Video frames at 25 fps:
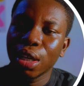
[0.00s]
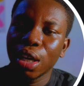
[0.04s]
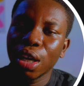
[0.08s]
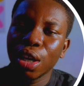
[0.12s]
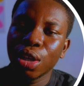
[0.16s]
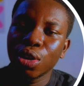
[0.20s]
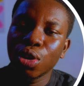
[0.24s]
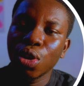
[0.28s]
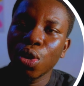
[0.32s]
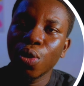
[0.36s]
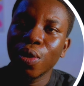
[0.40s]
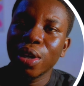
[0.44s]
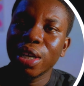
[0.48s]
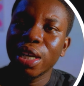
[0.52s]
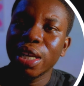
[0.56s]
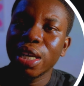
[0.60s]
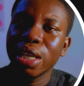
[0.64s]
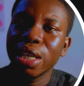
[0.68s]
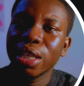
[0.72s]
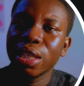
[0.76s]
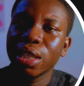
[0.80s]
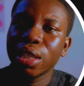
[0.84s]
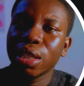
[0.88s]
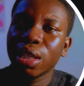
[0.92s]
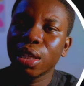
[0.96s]
So with
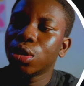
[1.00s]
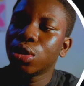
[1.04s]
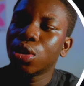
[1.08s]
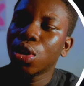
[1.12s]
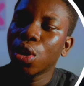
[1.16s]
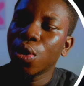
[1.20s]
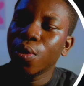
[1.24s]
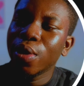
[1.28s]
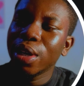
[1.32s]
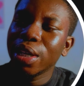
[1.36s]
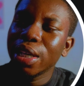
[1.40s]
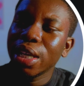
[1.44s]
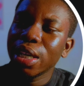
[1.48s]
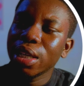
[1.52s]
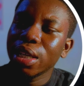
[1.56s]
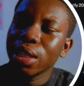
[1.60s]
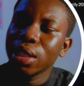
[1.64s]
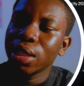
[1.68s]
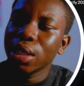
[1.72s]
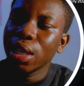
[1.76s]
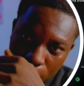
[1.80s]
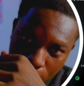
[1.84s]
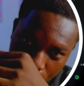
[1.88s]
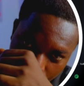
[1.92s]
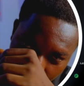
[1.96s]
this,
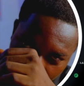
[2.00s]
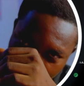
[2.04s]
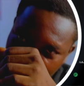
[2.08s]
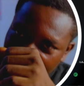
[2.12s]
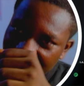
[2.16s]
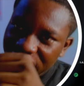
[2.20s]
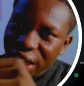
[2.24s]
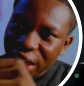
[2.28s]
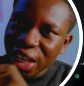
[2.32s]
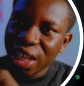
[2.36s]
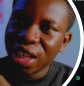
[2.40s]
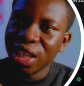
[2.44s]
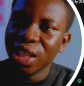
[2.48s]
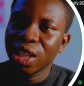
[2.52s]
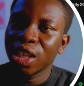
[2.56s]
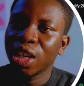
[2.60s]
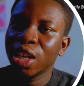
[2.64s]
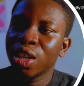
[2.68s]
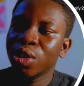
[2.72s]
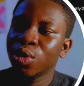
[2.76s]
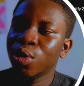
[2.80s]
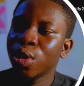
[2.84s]
it's